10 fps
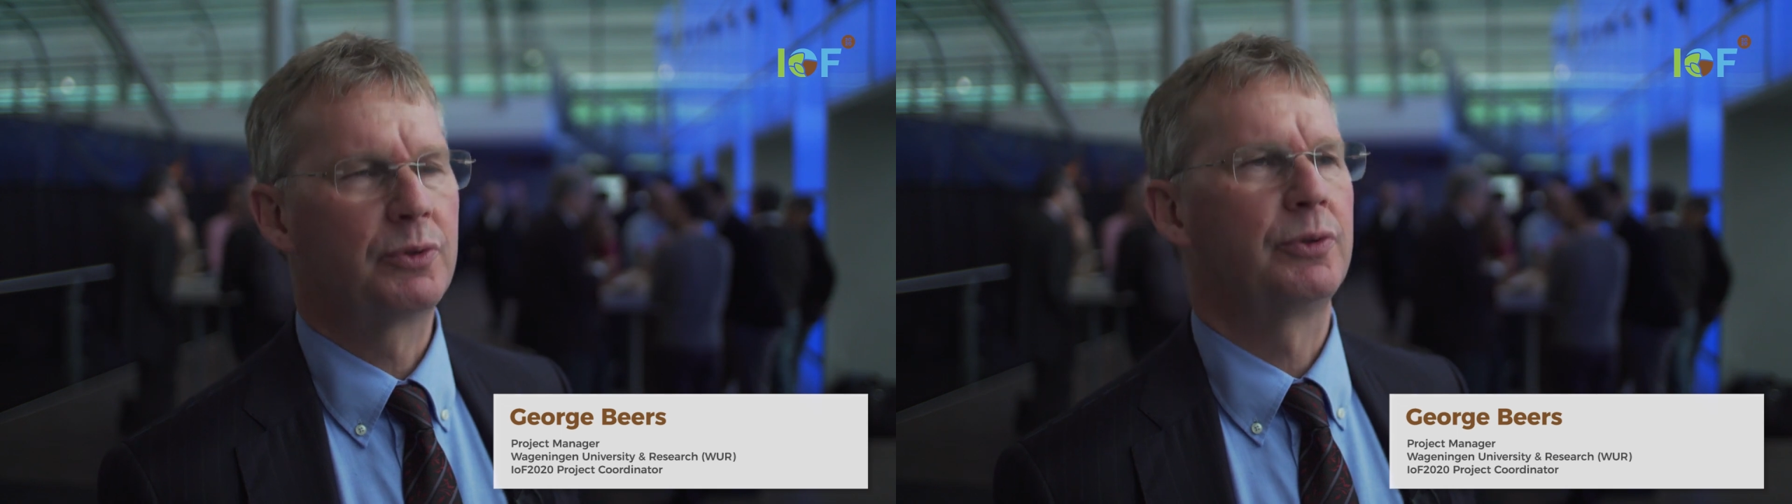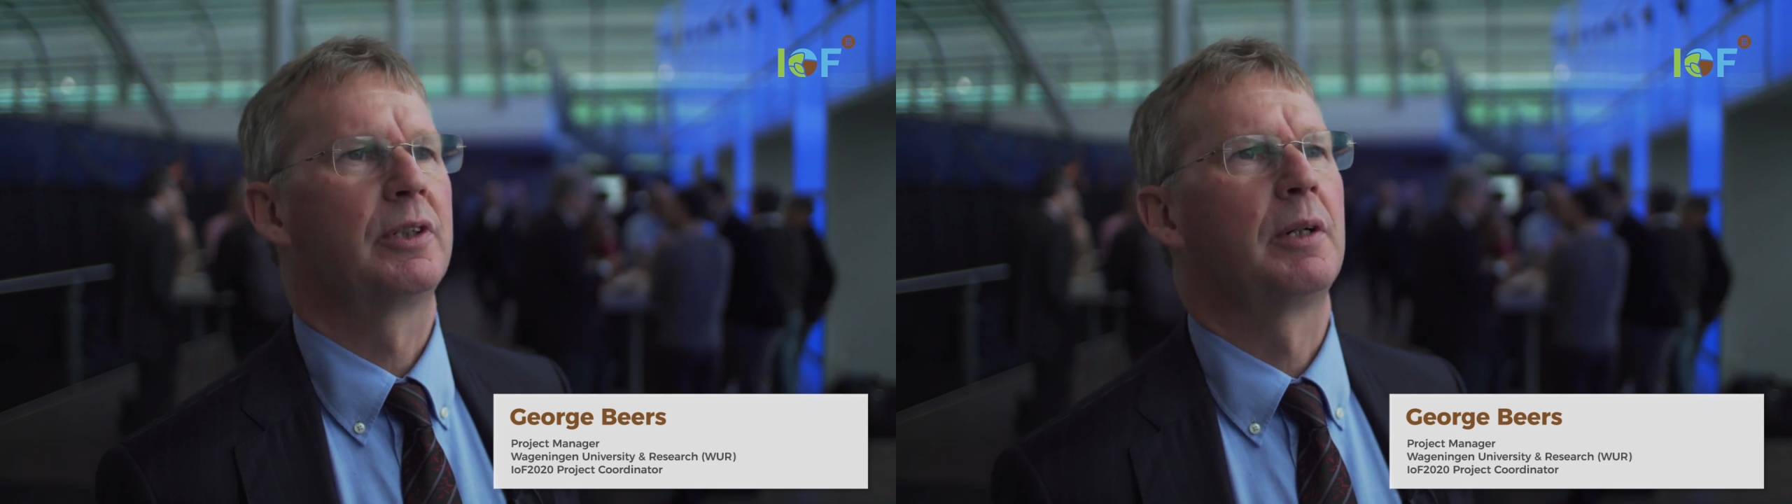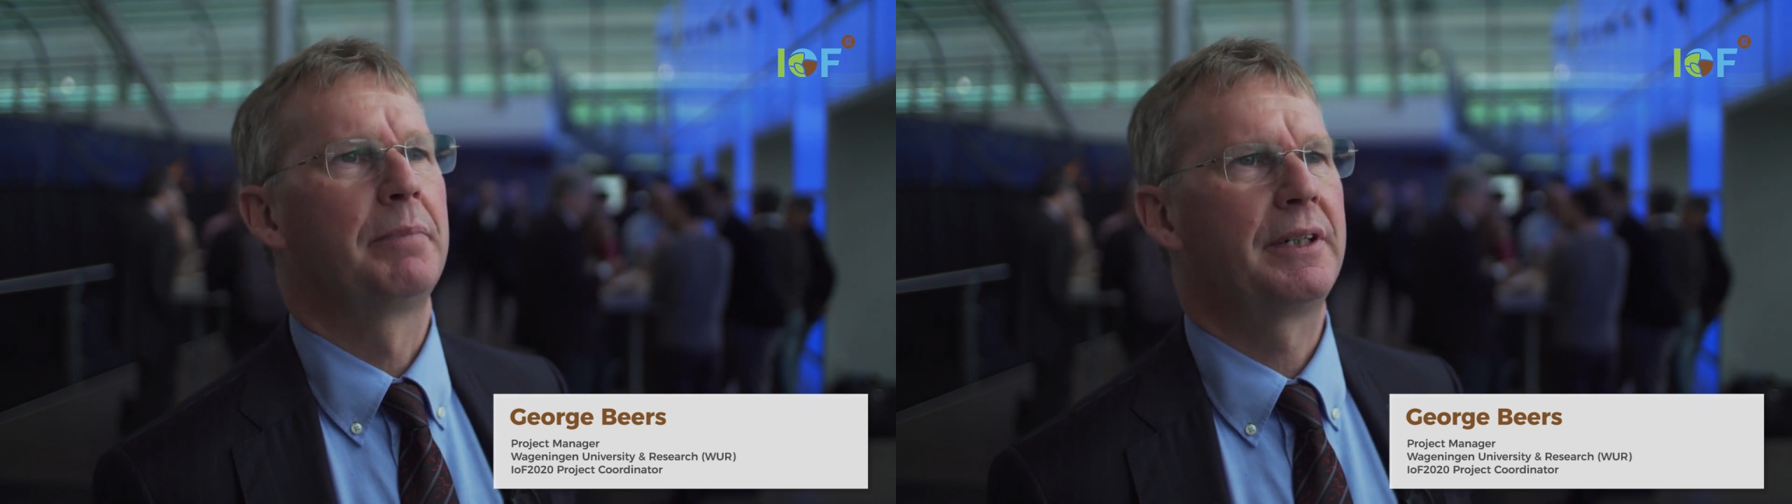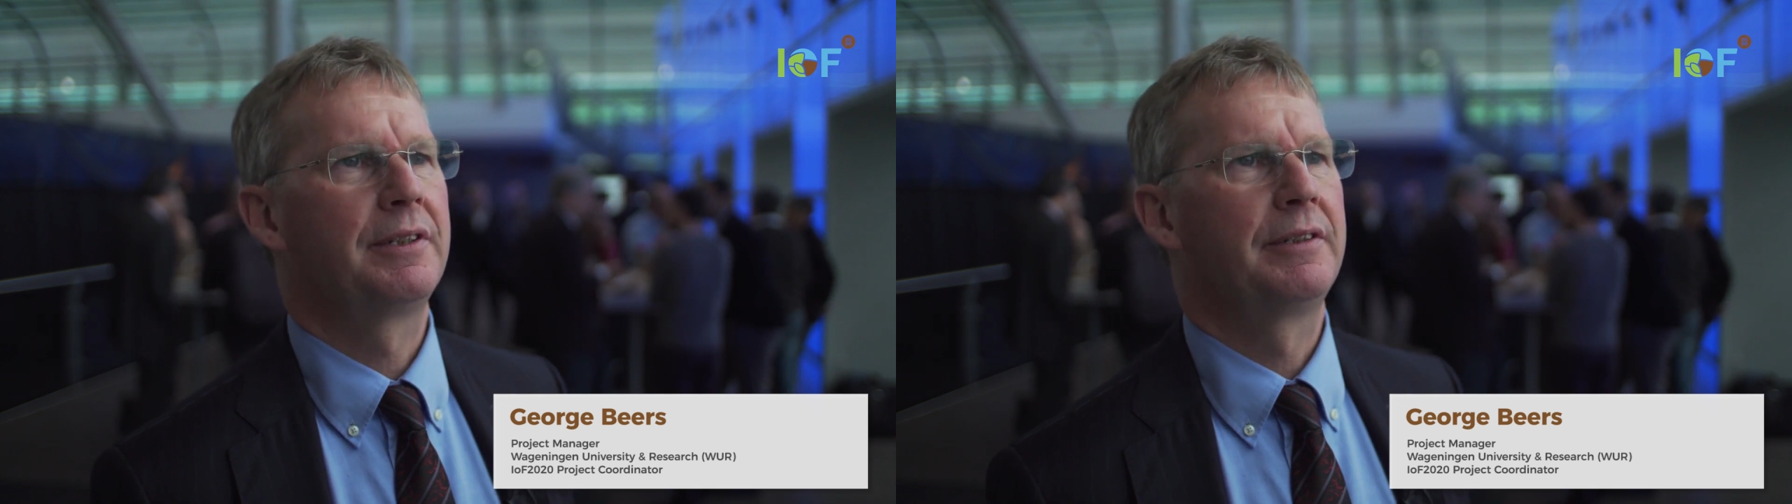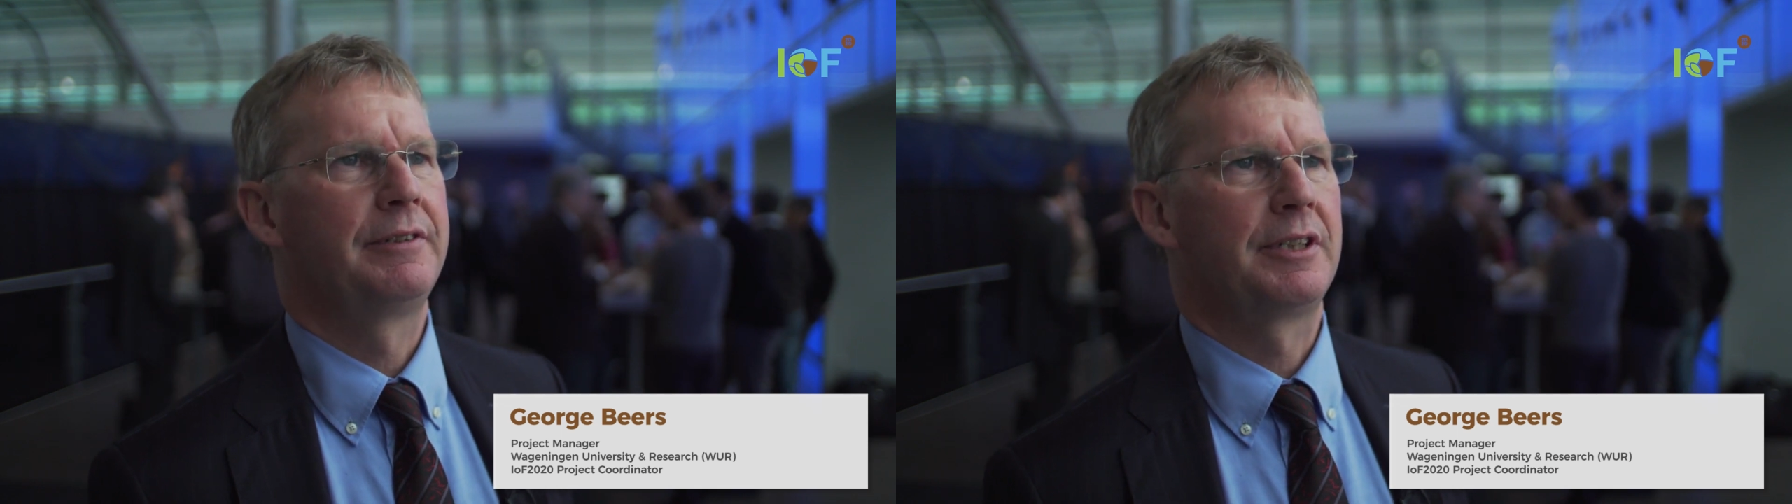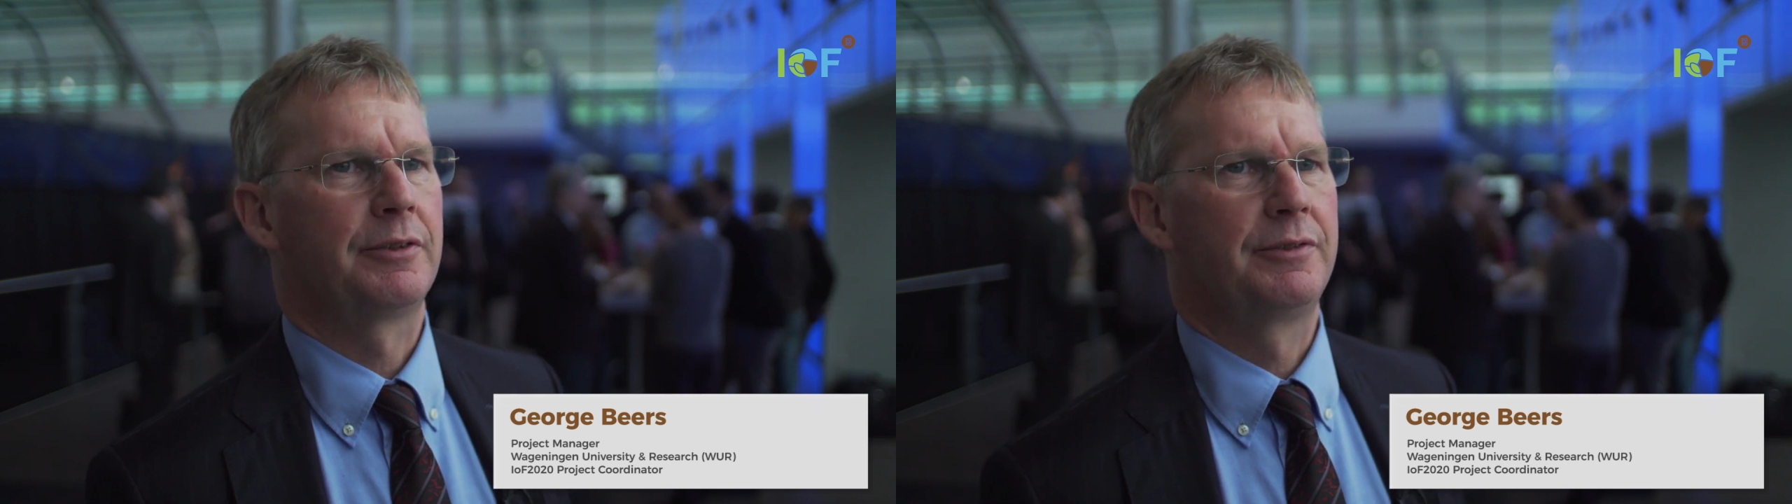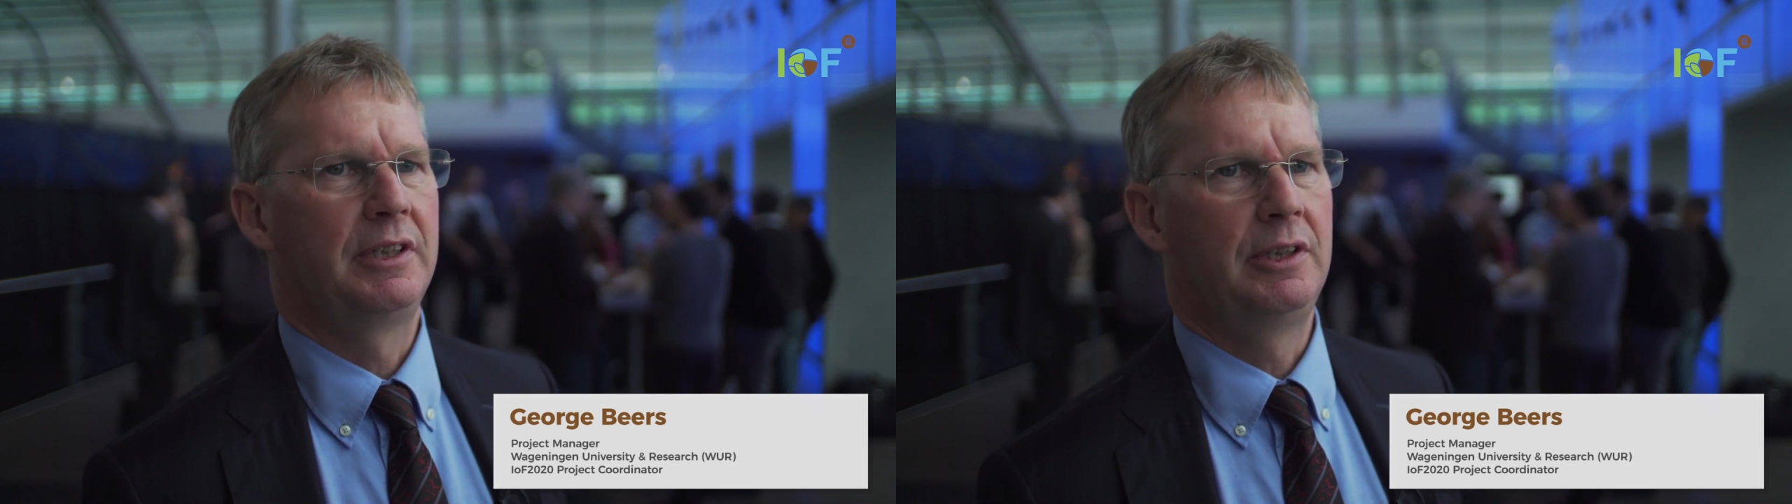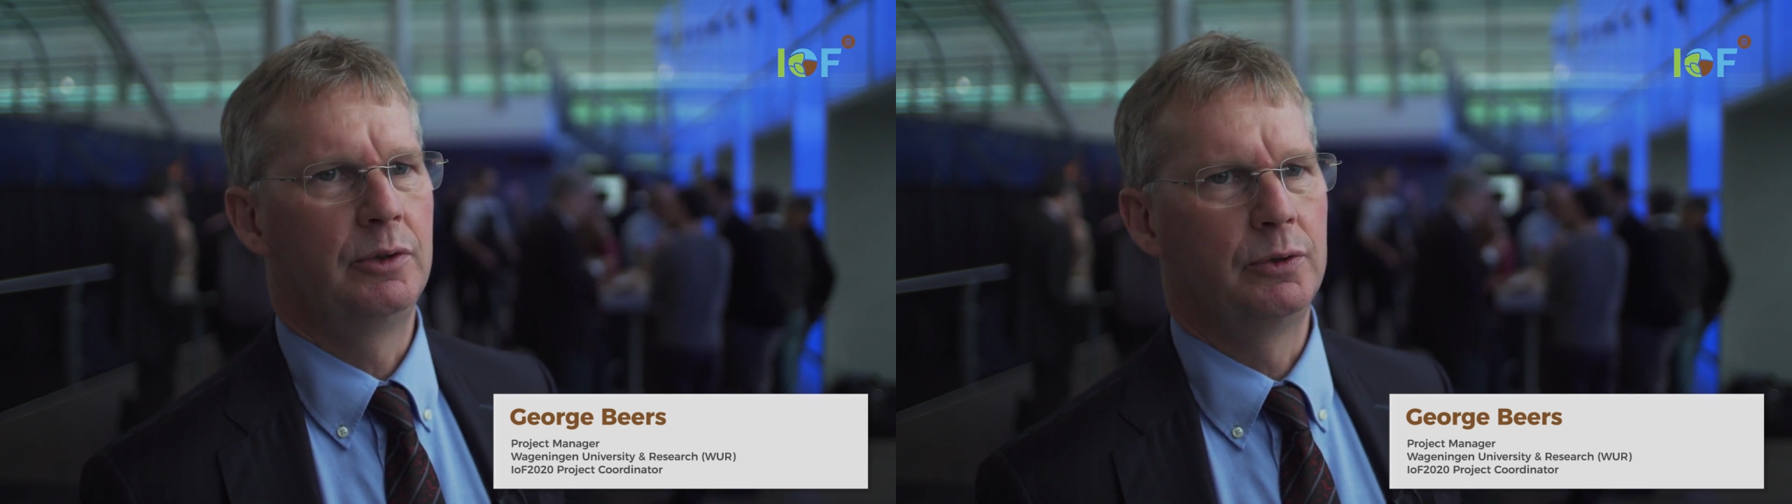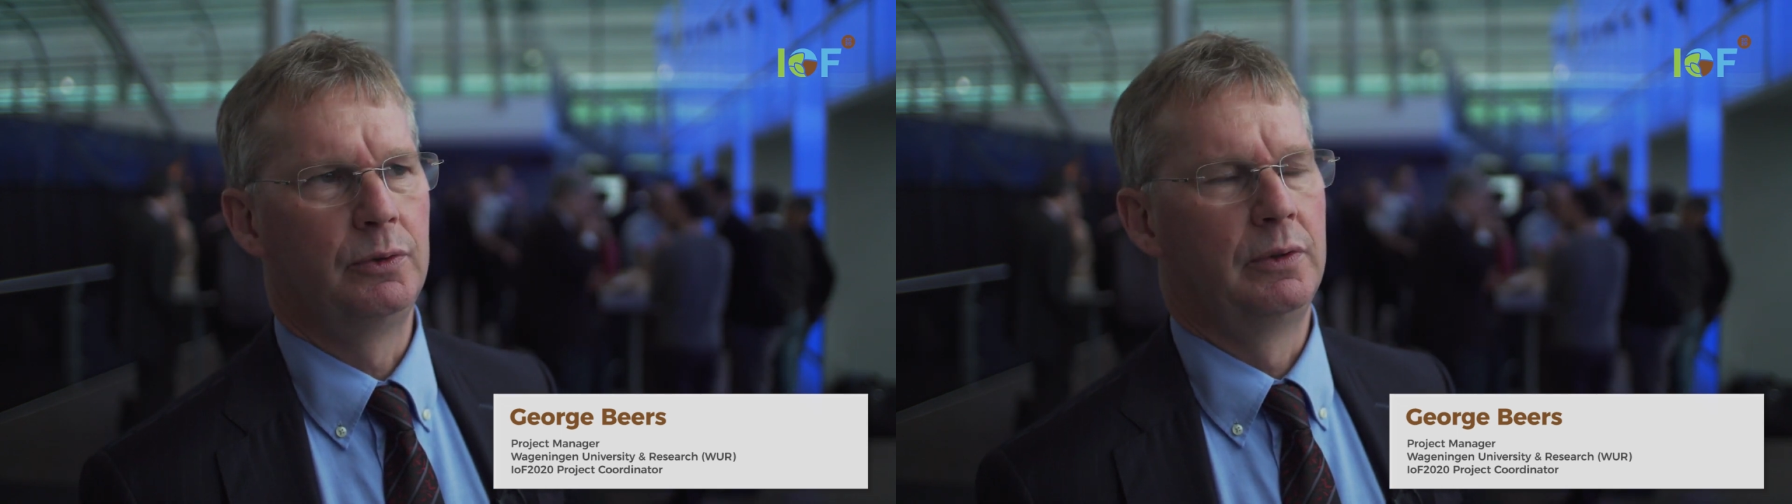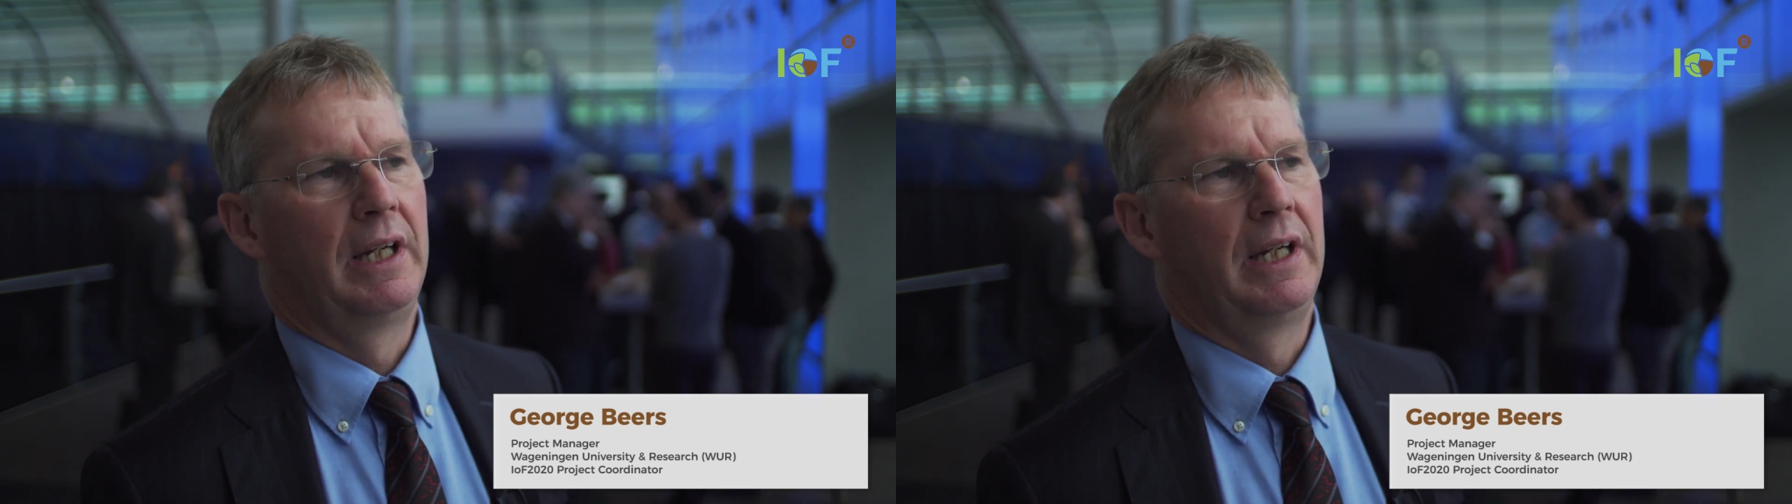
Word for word: to the competitiveness of the EU